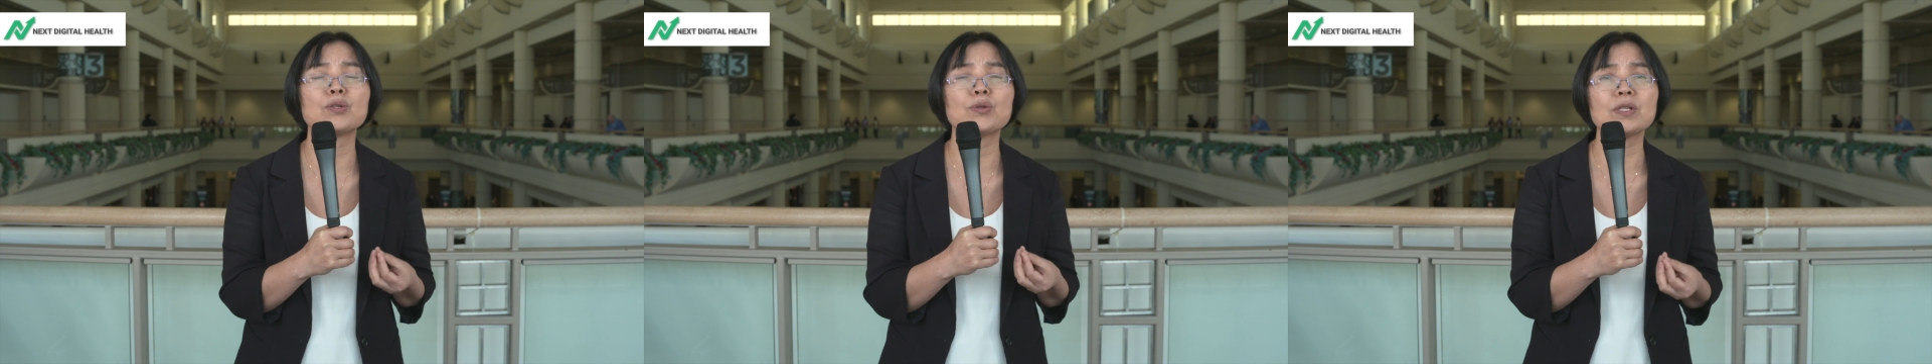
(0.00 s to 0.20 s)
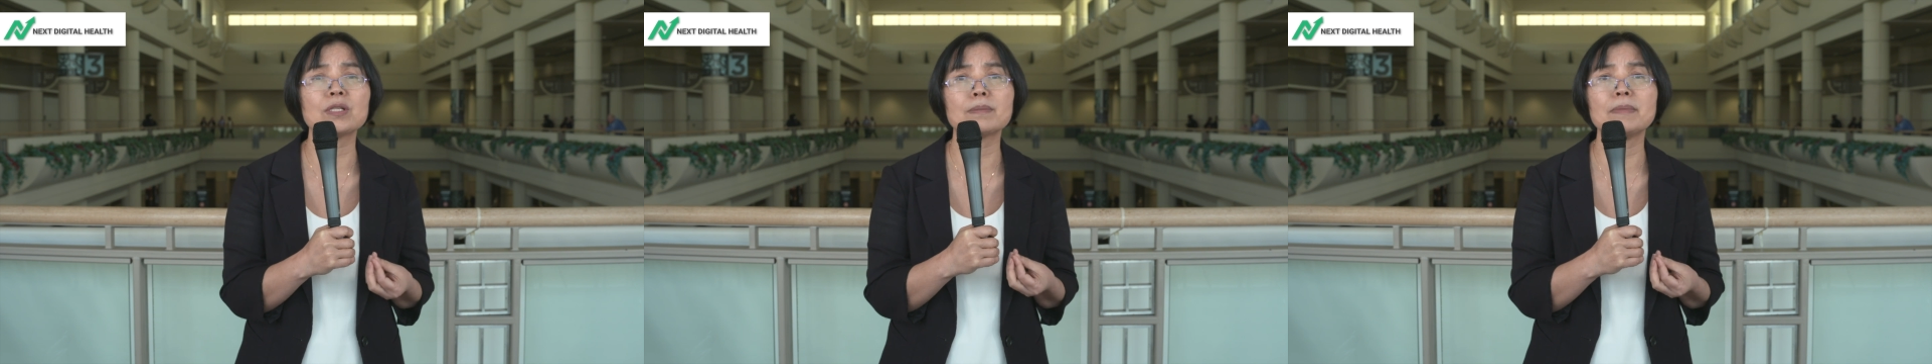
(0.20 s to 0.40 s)

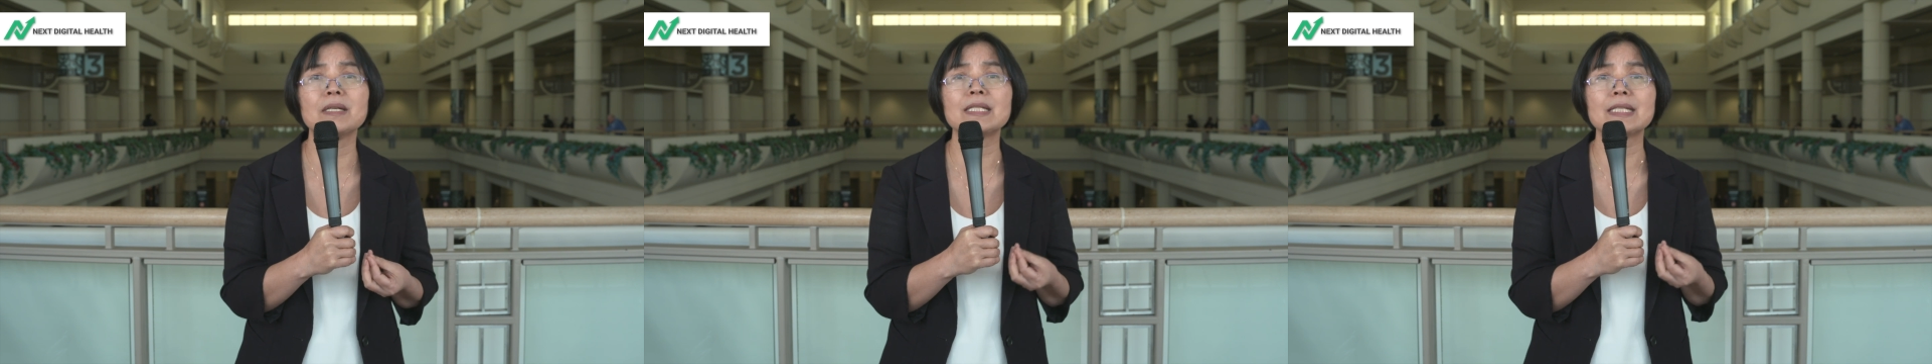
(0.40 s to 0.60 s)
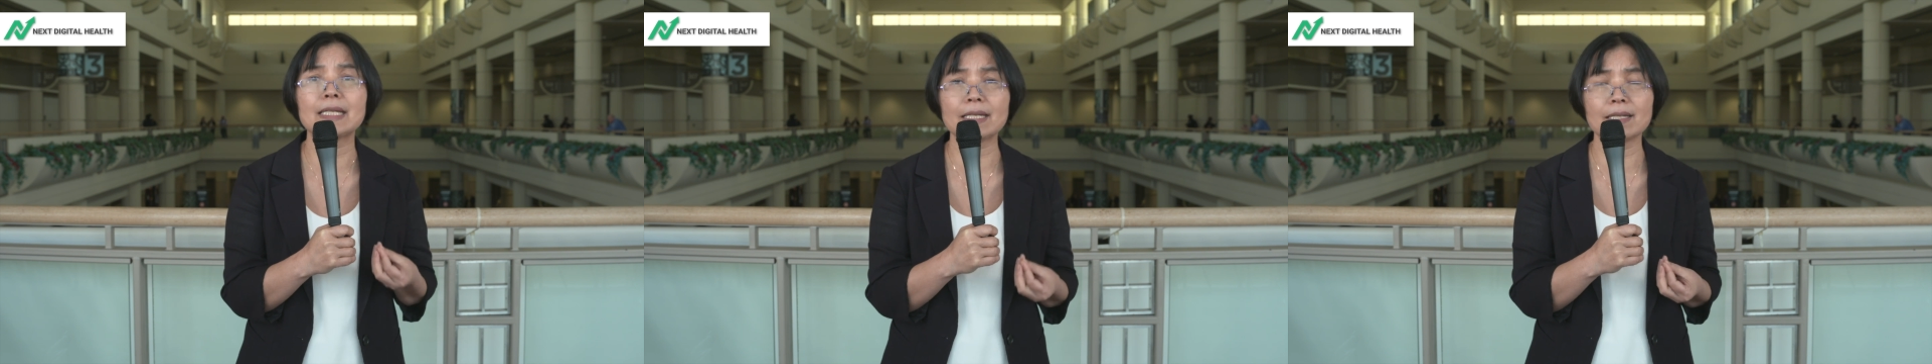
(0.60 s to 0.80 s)

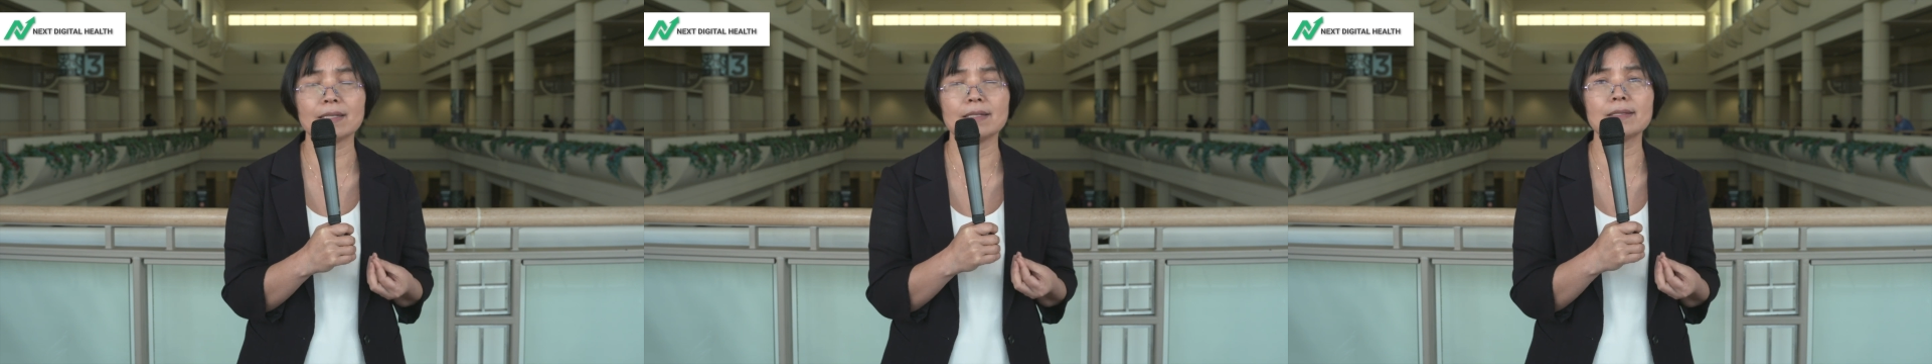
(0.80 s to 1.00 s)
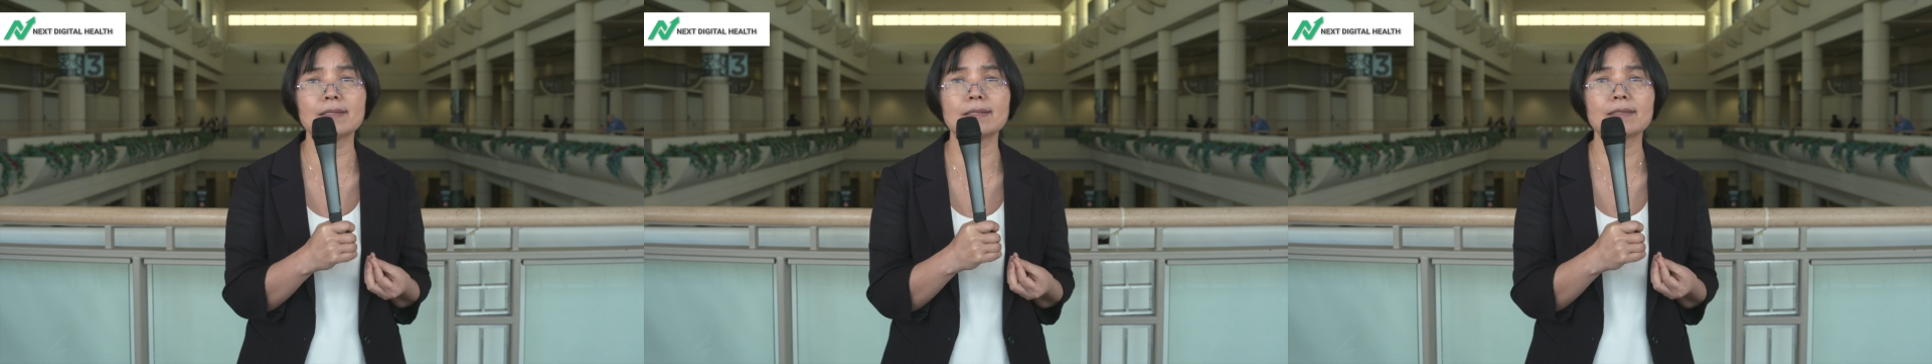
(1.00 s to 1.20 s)
treatment
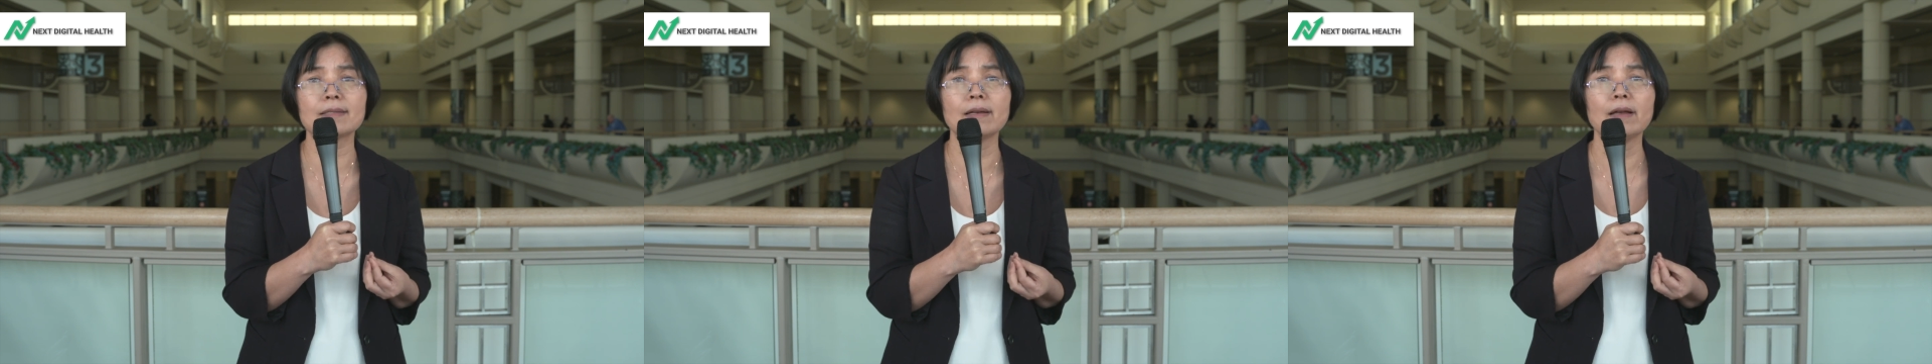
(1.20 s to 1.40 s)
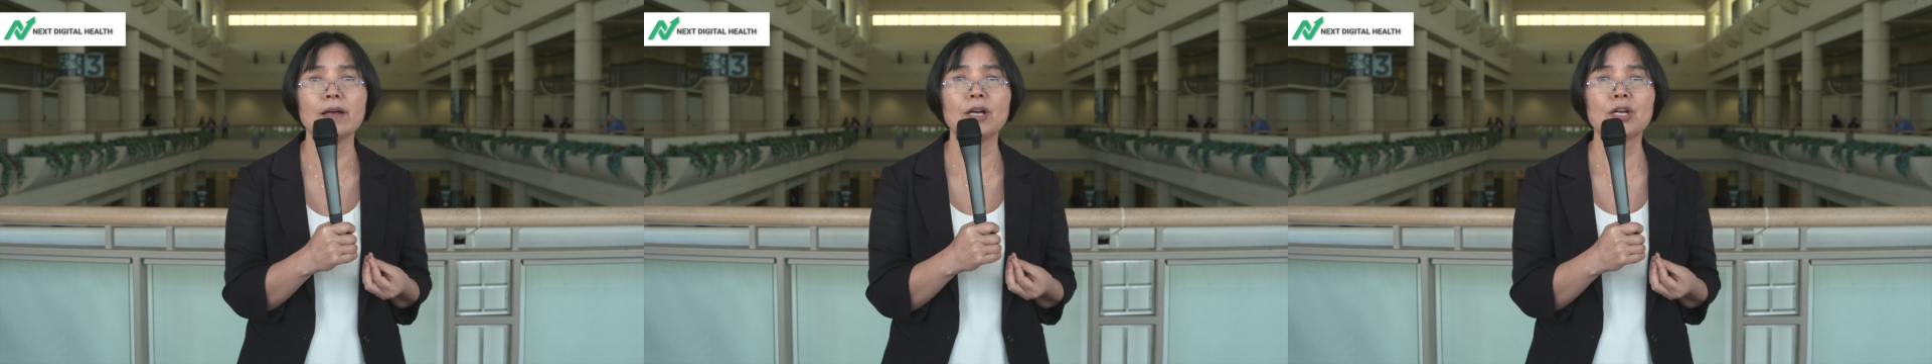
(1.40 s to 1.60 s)
is.
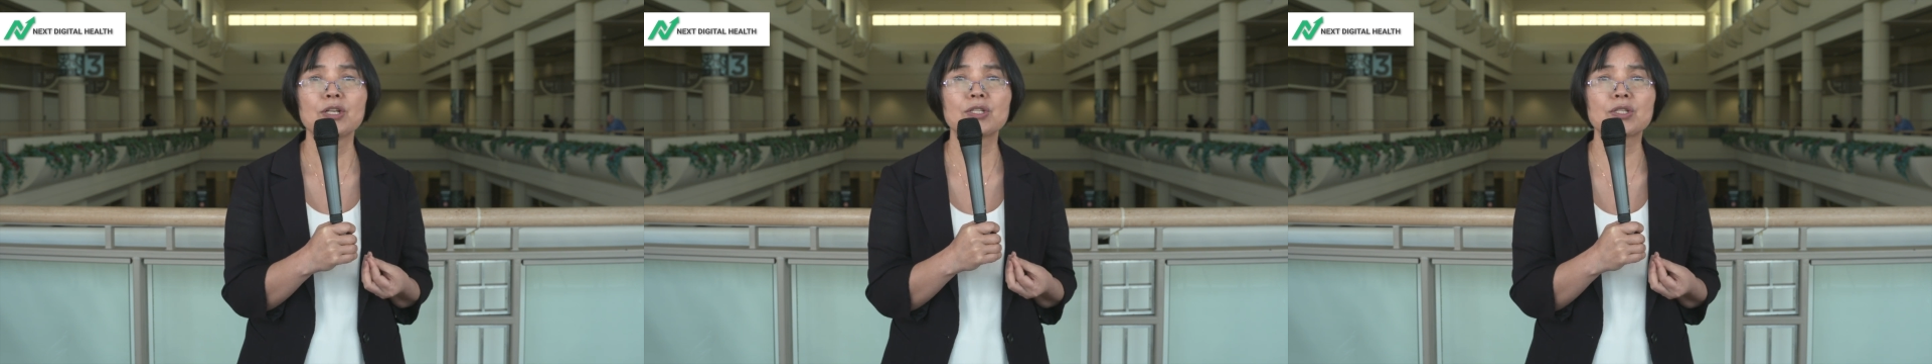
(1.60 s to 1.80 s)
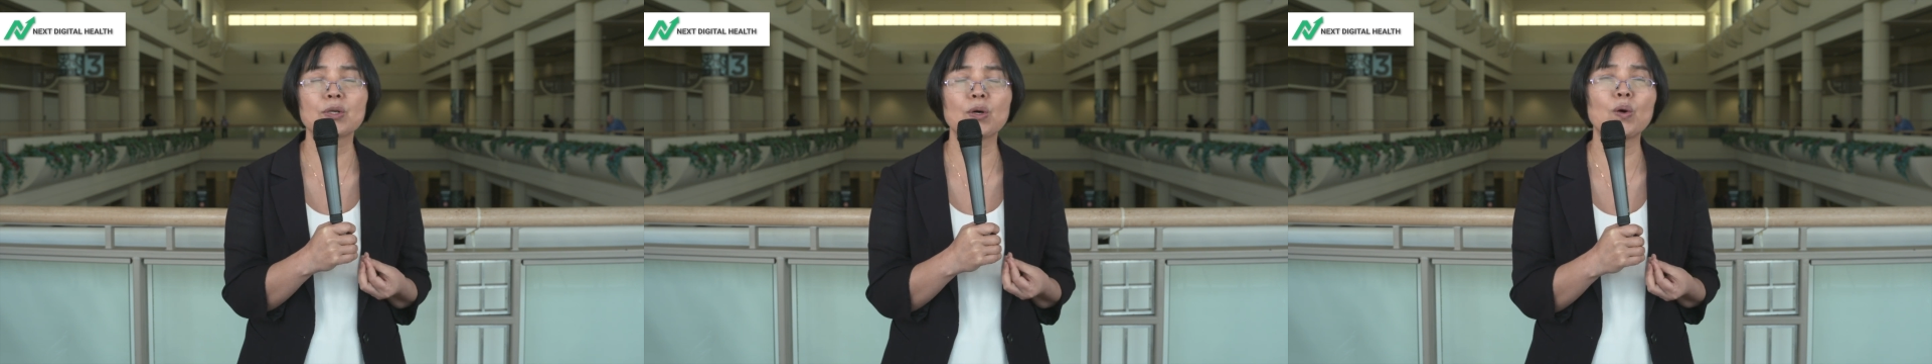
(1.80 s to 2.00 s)

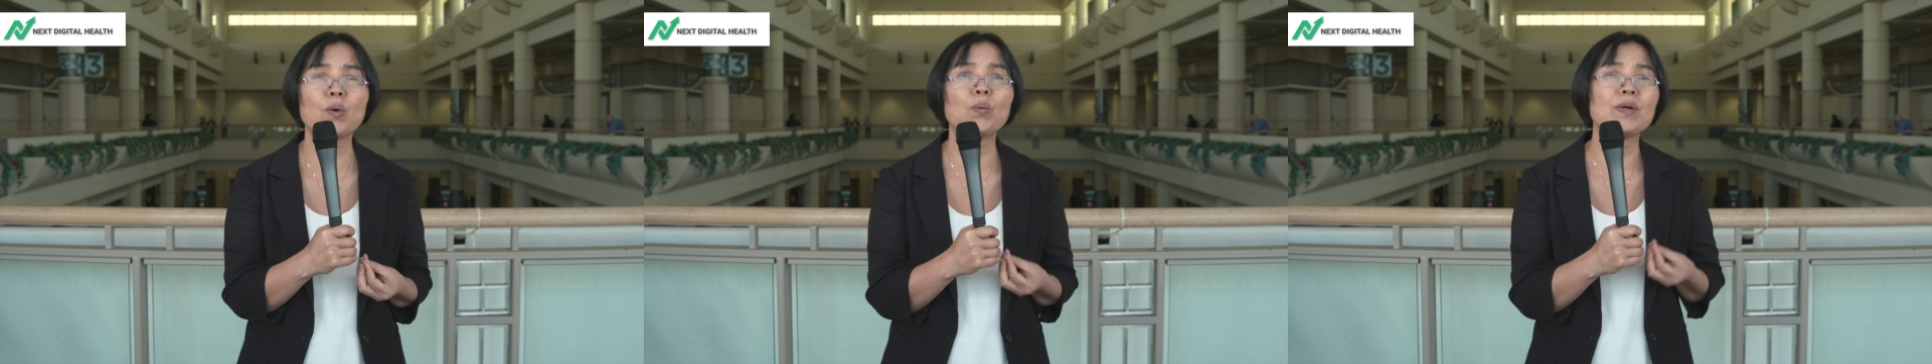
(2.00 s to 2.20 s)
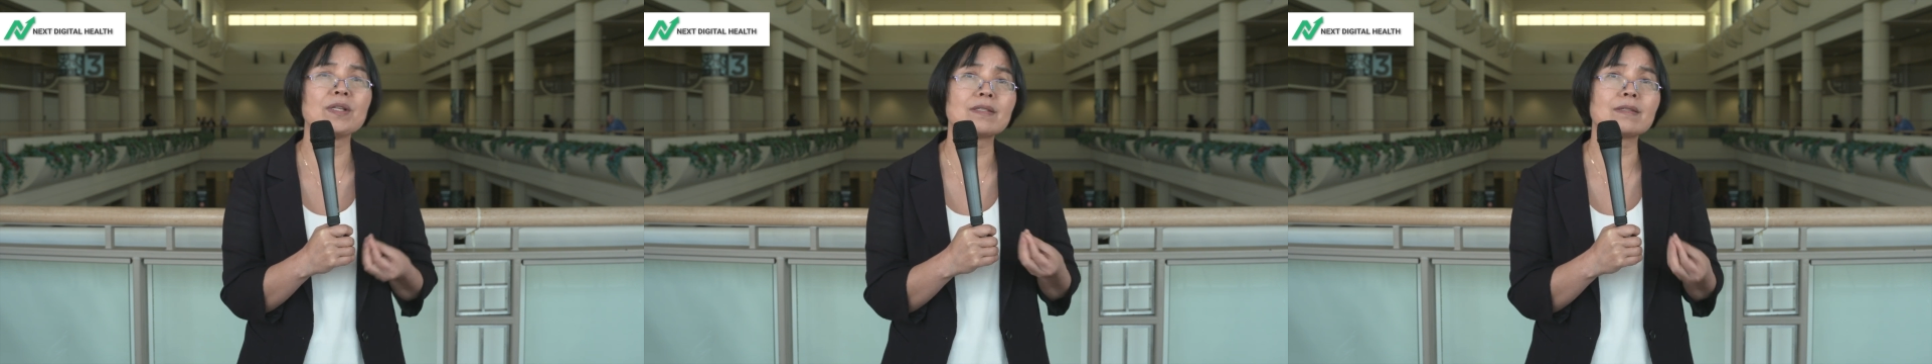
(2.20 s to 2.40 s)
So
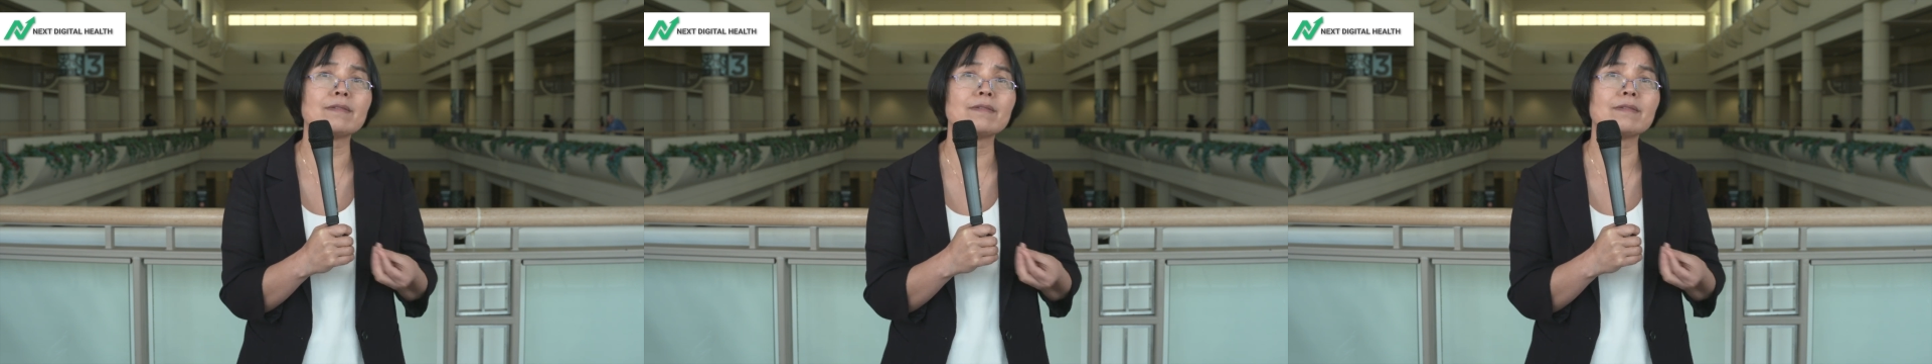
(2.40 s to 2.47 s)
with